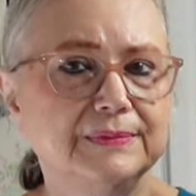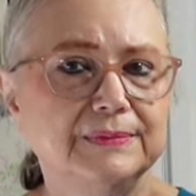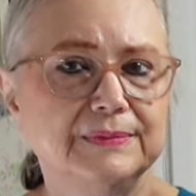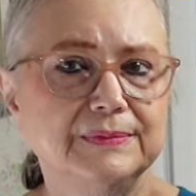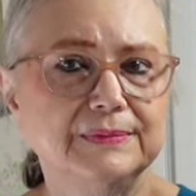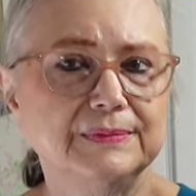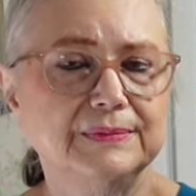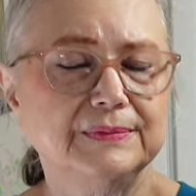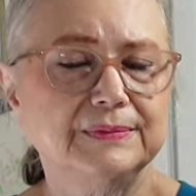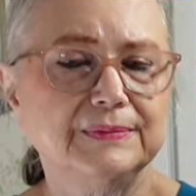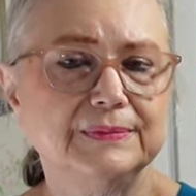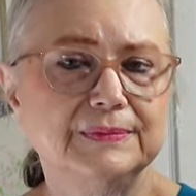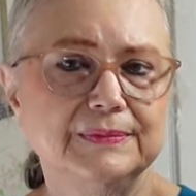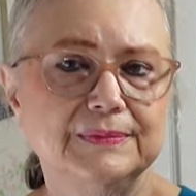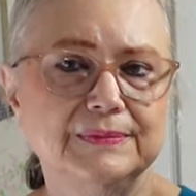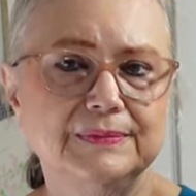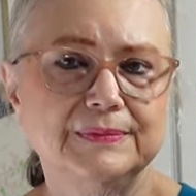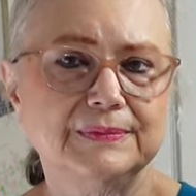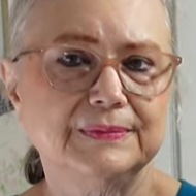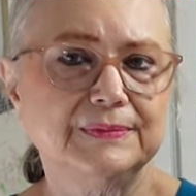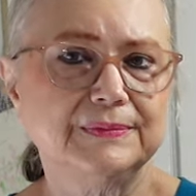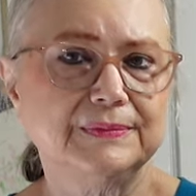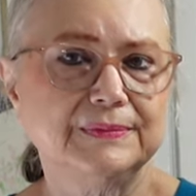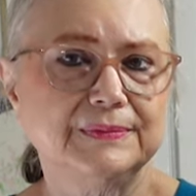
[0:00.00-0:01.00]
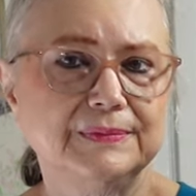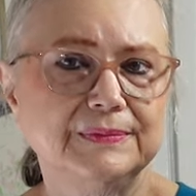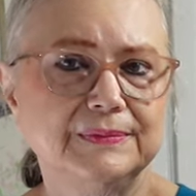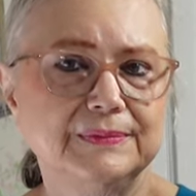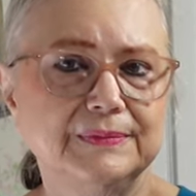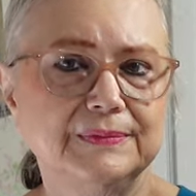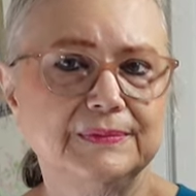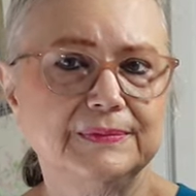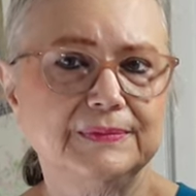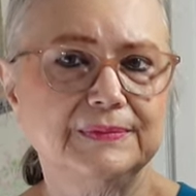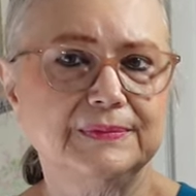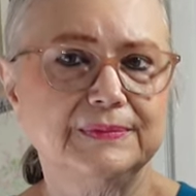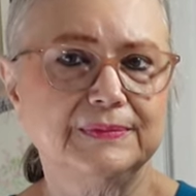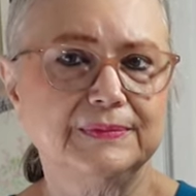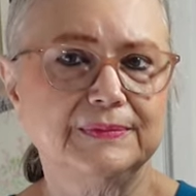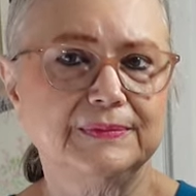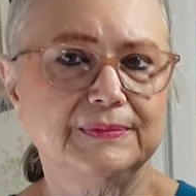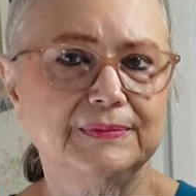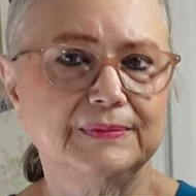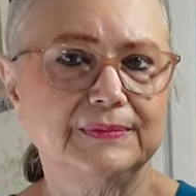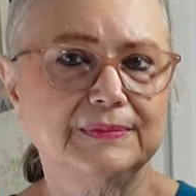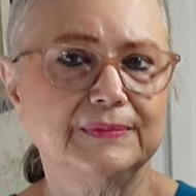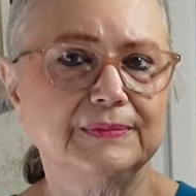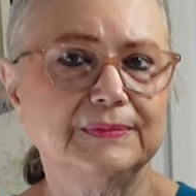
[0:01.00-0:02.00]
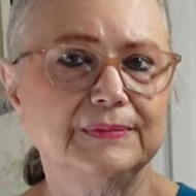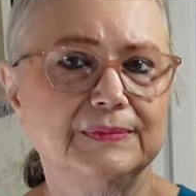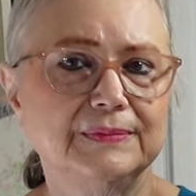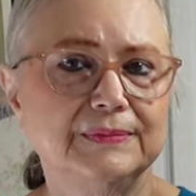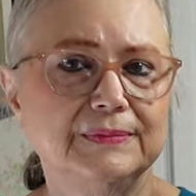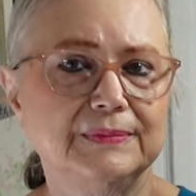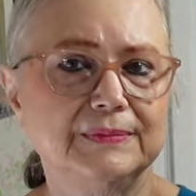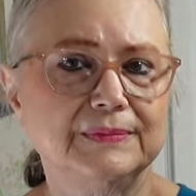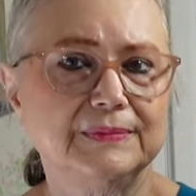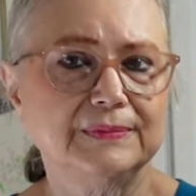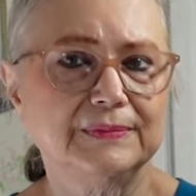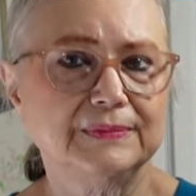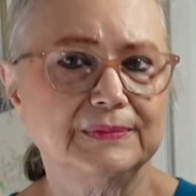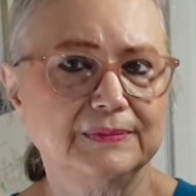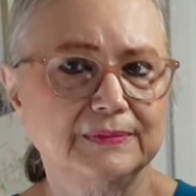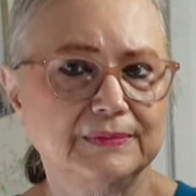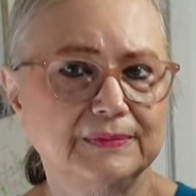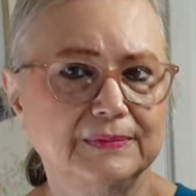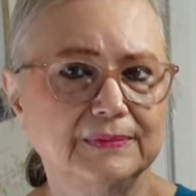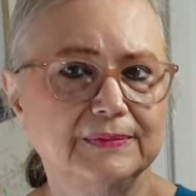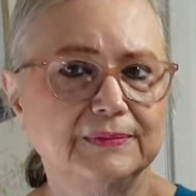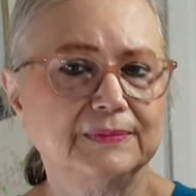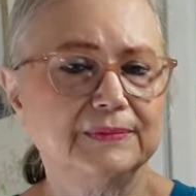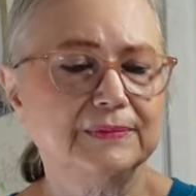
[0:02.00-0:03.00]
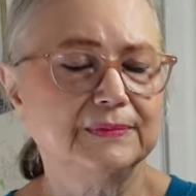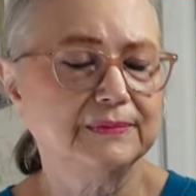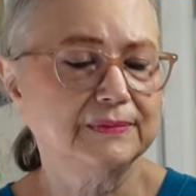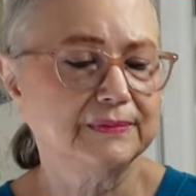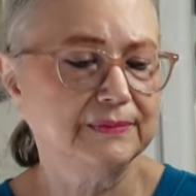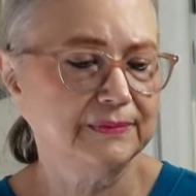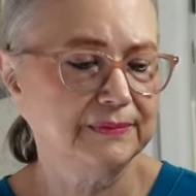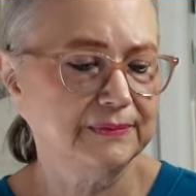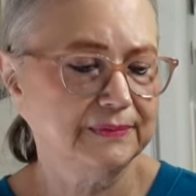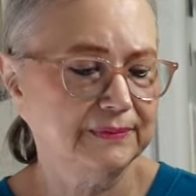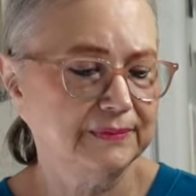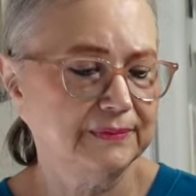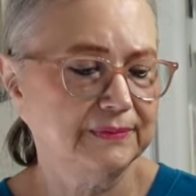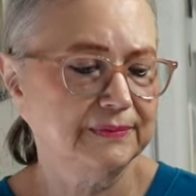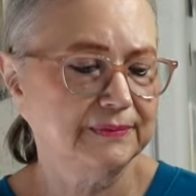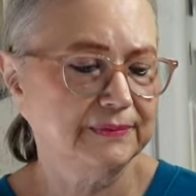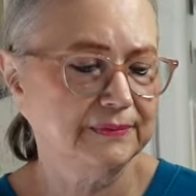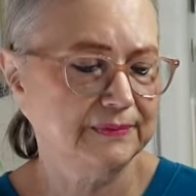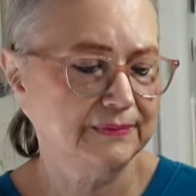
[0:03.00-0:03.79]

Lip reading: [no speech]